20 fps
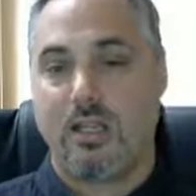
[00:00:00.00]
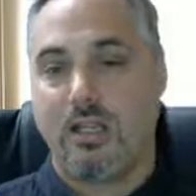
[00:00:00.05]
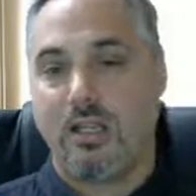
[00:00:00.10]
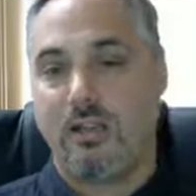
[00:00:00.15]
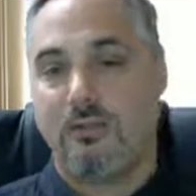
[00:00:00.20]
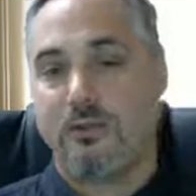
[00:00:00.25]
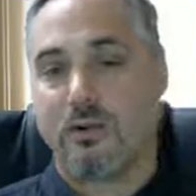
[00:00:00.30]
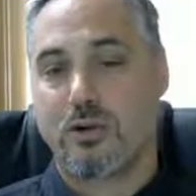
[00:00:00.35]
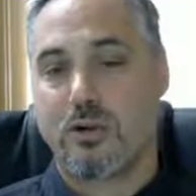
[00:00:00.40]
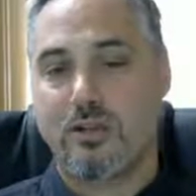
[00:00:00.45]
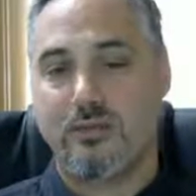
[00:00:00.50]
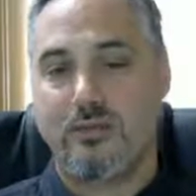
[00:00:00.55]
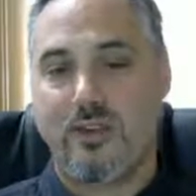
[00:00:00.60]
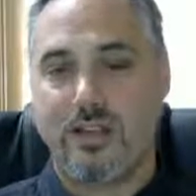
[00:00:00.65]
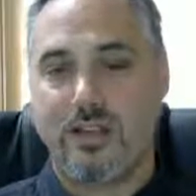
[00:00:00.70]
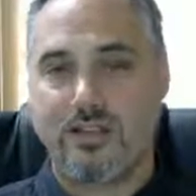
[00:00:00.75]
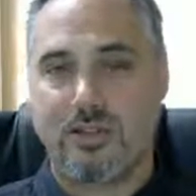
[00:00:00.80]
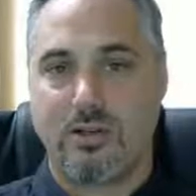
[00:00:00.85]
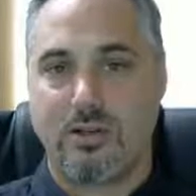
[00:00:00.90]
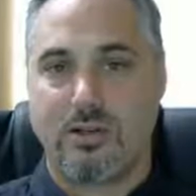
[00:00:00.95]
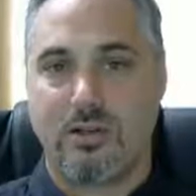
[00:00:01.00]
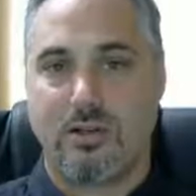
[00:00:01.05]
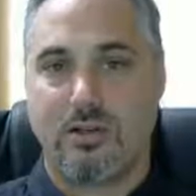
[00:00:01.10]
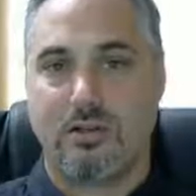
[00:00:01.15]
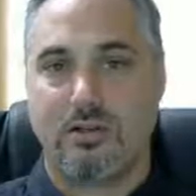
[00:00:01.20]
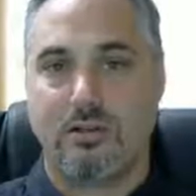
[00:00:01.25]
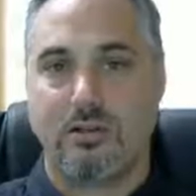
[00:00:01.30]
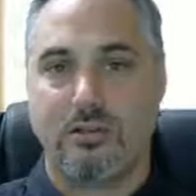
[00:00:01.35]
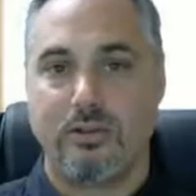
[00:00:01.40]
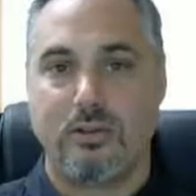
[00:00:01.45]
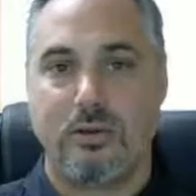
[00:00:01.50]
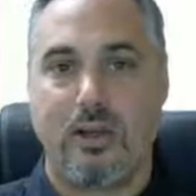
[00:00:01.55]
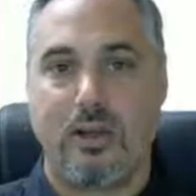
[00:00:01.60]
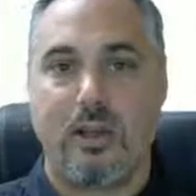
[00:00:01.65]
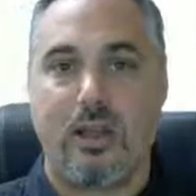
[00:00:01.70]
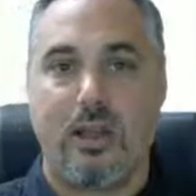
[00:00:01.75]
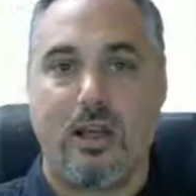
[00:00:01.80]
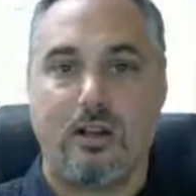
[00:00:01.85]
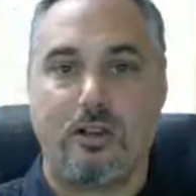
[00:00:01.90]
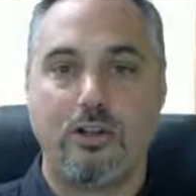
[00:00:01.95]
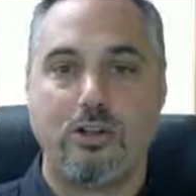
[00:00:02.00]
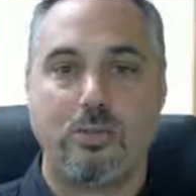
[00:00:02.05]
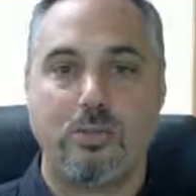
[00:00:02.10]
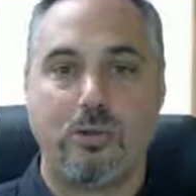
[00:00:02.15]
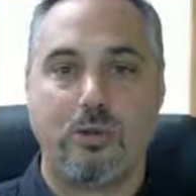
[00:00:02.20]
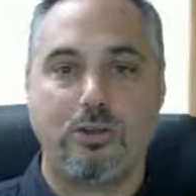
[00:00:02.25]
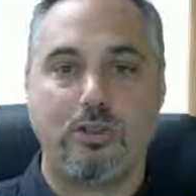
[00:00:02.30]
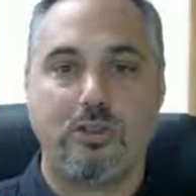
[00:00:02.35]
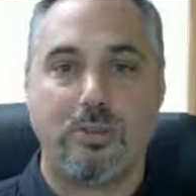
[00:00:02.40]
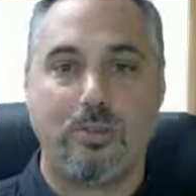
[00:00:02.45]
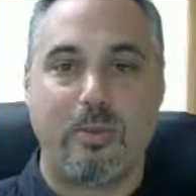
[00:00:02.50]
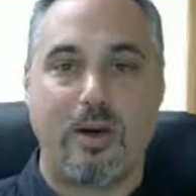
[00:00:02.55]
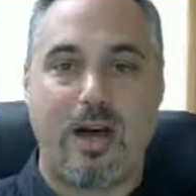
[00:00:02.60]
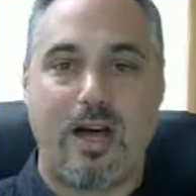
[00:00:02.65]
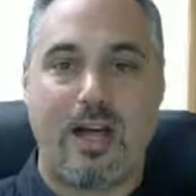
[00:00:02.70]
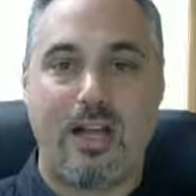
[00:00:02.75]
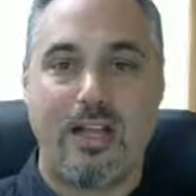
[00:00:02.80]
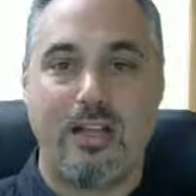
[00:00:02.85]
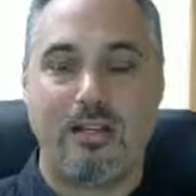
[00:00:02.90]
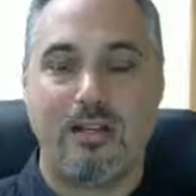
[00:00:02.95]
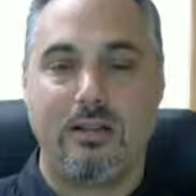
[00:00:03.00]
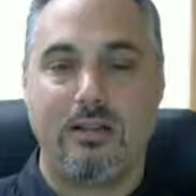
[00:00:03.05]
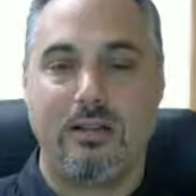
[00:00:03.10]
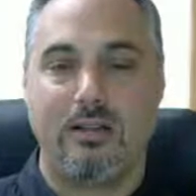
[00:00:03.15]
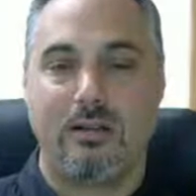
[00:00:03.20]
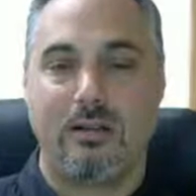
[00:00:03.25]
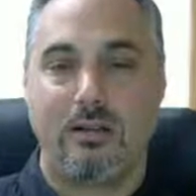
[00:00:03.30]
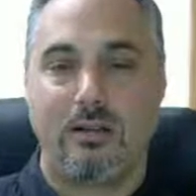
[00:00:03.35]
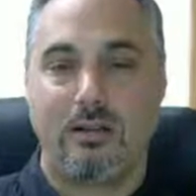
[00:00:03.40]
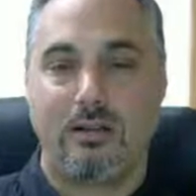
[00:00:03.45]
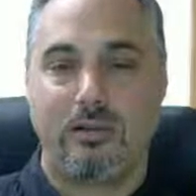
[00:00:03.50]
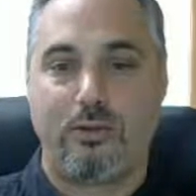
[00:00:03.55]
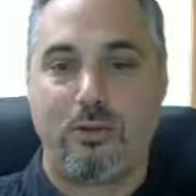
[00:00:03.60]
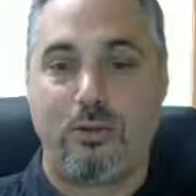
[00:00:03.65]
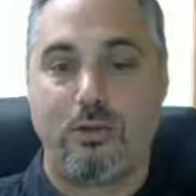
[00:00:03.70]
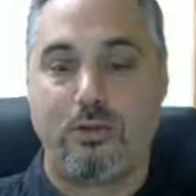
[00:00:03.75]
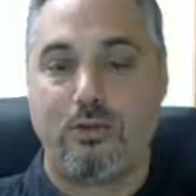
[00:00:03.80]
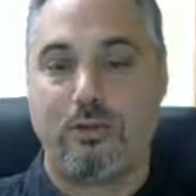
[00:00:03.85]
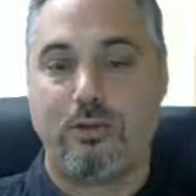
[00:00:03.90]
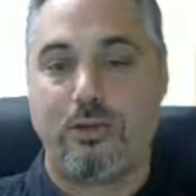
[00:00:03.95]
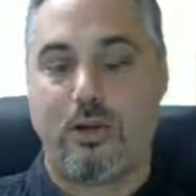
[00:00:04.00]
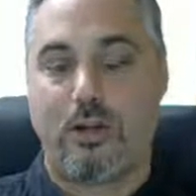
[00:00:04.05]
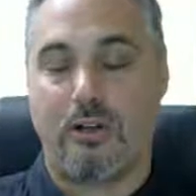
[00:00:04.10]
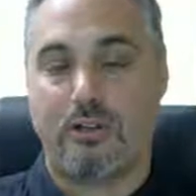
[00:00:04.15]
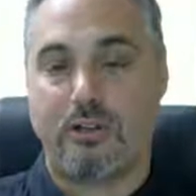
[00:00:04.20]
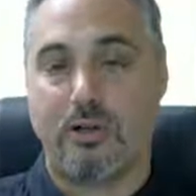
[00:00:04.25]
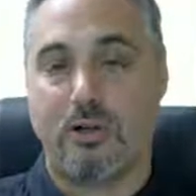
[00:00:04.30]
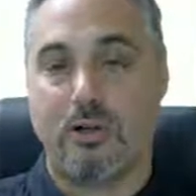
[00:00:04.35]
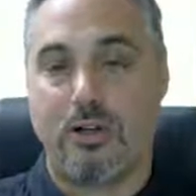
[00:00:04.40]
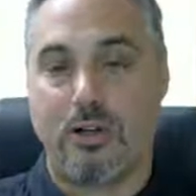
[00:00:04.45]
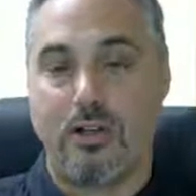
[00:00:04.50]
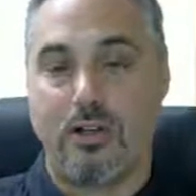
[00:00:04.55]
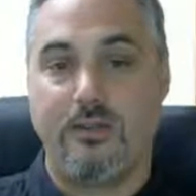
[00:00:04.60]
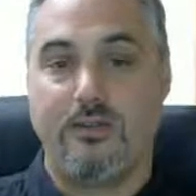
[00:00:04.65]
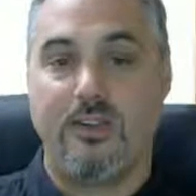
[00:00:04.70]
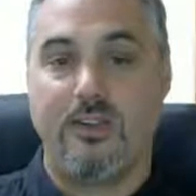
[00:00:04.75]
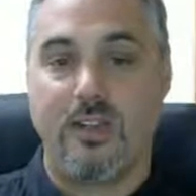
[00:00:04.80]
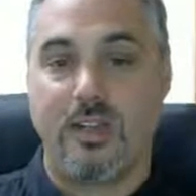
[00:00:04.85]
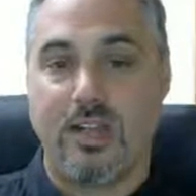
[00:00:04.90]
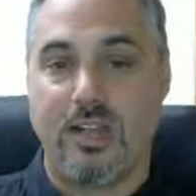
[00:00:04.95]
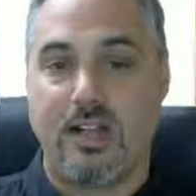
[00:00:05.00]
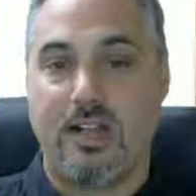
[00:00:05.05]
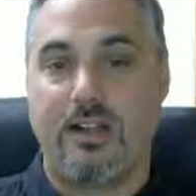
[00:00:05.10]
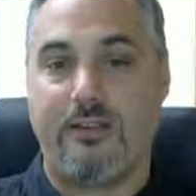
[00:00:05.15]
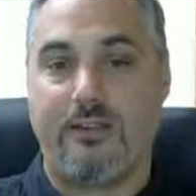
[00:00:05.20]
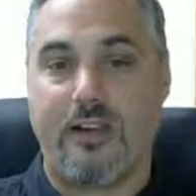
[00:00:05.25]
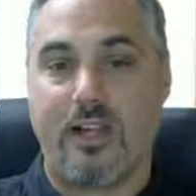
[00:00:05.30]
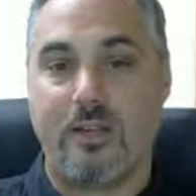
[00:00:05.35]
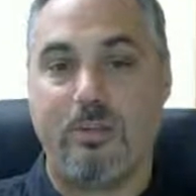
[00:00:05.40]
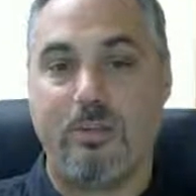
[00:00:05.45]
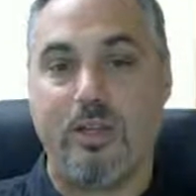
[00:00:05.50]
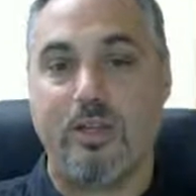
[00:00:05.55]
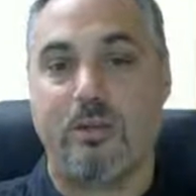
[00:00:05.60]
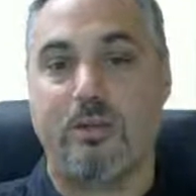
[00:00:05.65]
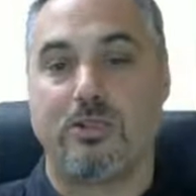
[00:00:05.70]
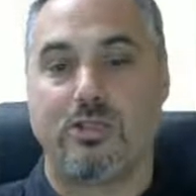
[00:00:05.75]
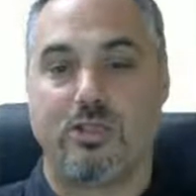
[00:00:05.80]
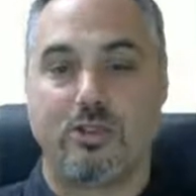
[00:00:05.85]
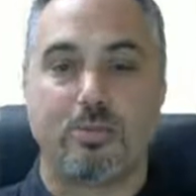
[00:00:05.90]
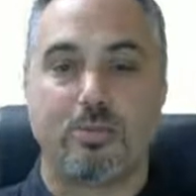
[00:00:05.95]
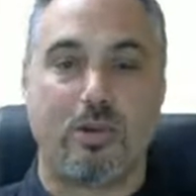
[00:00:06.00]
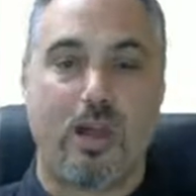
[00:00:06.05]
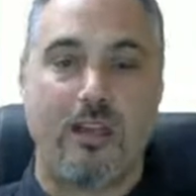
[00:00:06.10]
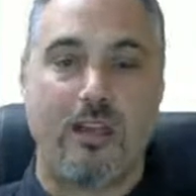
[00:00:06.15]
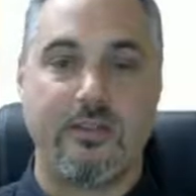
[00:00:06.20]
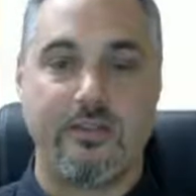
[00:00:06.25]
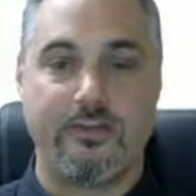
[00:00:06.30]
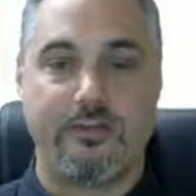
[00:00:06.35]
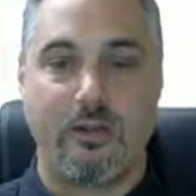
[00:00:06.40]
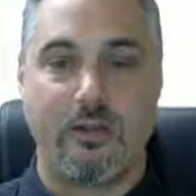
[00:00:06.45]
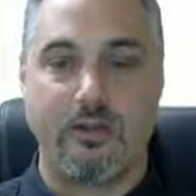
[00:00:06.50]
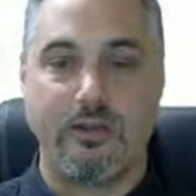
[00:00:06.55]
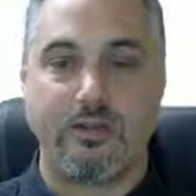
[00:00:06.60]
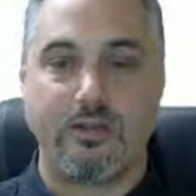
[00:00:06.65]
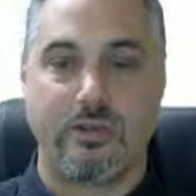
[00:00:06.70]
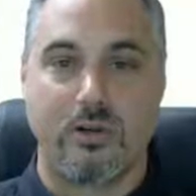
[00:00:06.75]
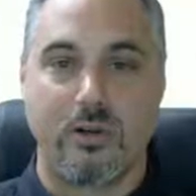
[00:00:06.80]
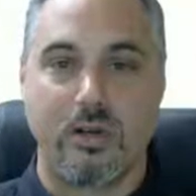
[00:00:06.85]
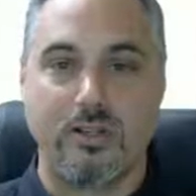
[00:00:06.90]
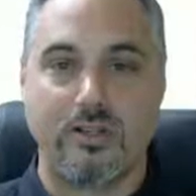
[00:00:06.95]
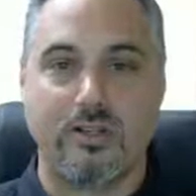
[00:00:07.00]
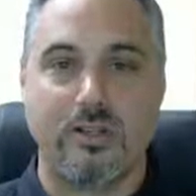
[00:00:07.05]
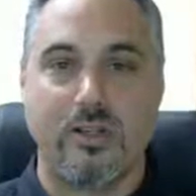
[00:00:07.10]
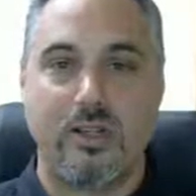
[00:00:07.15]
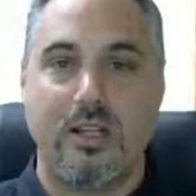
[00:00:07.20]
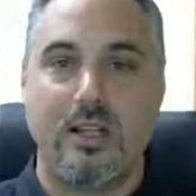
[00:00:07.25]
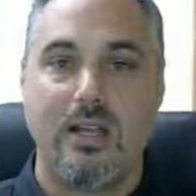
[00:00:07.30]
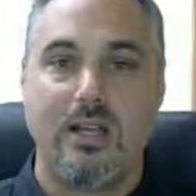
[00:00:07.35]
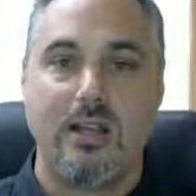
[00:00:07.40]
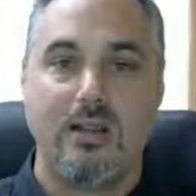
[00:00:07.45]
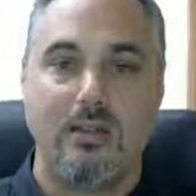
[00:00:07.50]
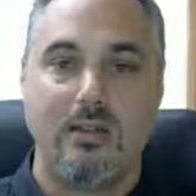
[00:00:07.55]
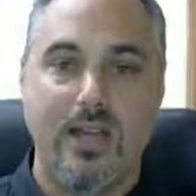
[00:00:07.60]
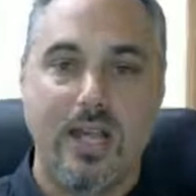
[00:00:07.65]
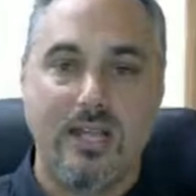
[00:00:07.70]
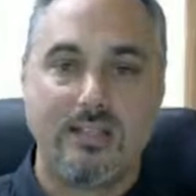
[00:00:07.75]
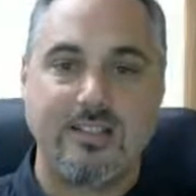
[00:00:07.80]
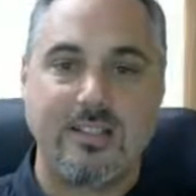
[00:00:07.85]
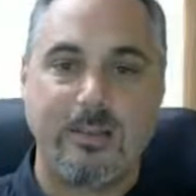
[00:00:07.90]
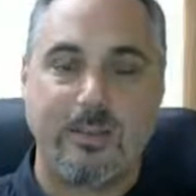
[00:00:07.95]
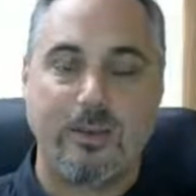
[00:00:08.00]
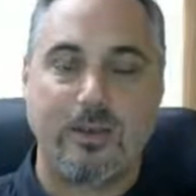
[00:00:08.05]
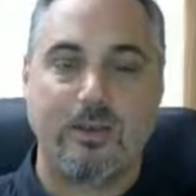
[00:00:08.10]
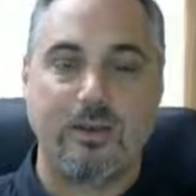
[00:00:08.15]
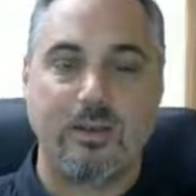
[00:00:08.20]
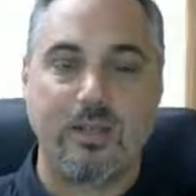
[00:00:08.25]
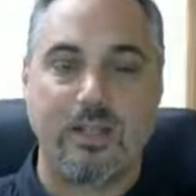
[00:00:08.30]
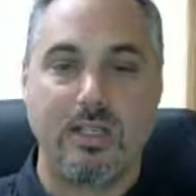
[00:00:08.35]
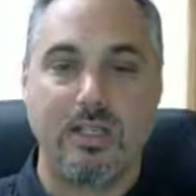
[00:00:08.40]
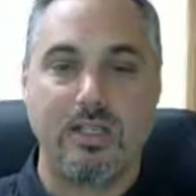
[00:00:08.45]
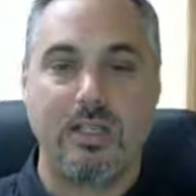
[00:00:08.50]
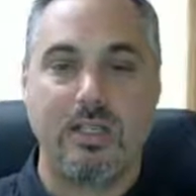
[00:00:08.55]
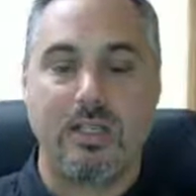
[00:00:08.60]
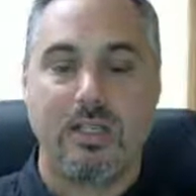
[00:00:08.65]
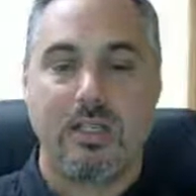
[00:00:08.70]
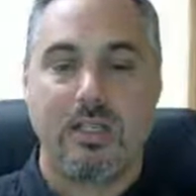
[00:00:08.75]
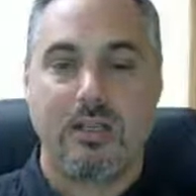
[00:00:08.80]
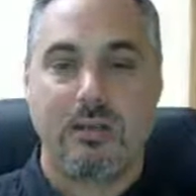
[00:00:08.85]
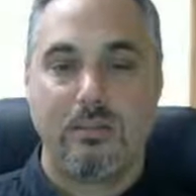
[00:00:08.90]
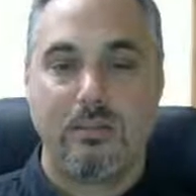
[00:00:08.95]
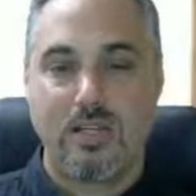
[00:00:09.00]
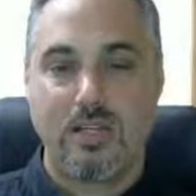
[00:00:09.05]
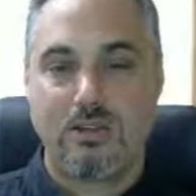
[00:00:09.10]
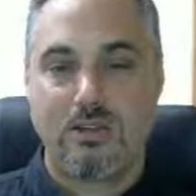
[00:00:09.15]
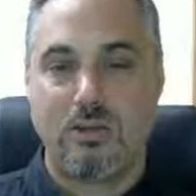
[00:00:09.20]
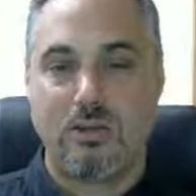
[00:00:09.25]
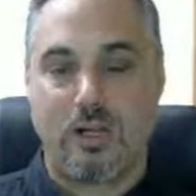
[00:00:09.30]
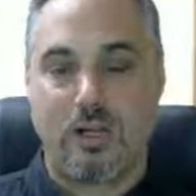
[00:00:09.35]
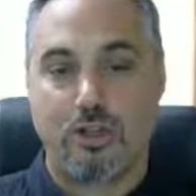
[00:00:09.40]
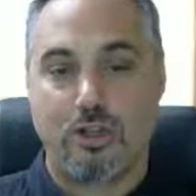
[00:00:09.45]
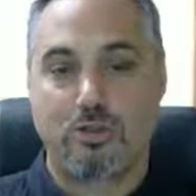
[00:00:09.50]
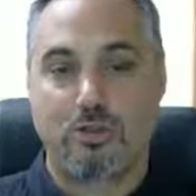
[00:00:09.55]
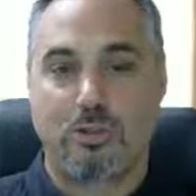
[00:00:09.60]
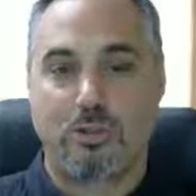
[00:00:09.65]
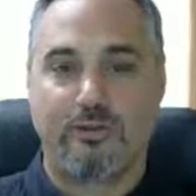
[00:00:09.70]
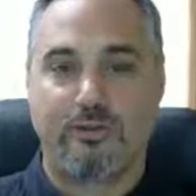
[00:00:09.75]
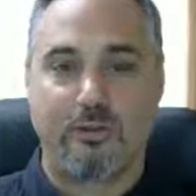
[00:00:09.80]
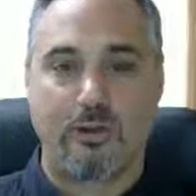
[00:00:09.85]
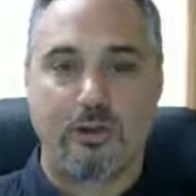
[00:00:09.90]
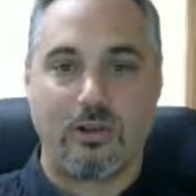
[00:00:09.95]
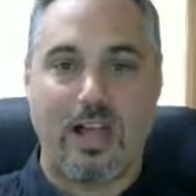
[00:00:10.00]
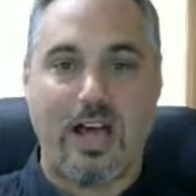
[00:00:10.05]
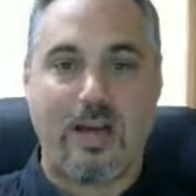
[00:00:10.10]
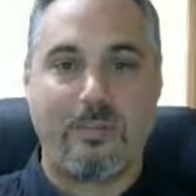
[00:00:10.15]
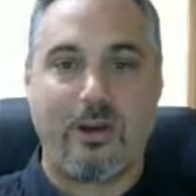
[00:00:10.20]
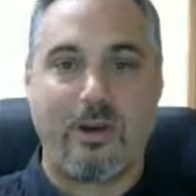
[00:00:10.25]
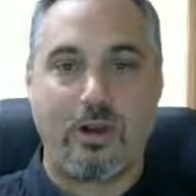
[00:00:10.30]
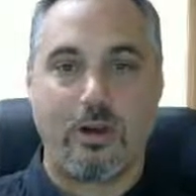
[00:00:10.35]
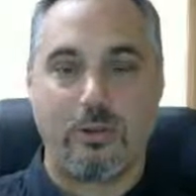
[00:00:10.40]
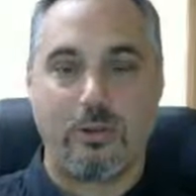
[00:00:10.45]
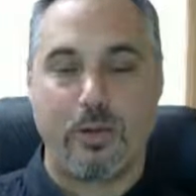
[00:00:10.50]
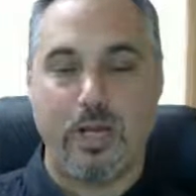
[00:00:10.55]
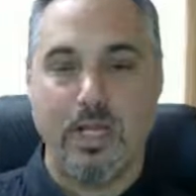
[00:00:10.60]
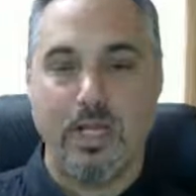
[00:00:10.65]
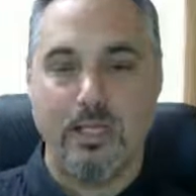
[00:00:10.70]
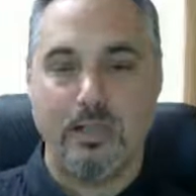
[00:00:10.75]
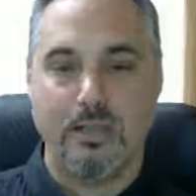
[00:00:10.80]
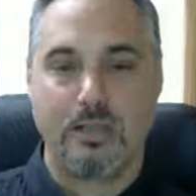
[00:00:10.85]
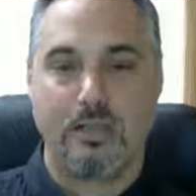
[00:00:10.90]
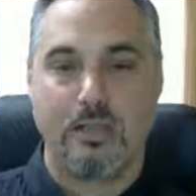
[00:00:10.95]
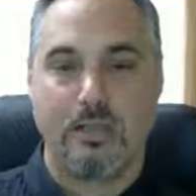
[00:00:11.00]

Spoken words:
If you're conventional, you're eligible to buy through the alternative to the NFIP, which is private flood insurance. That typically makes you eligible for a lot better rate.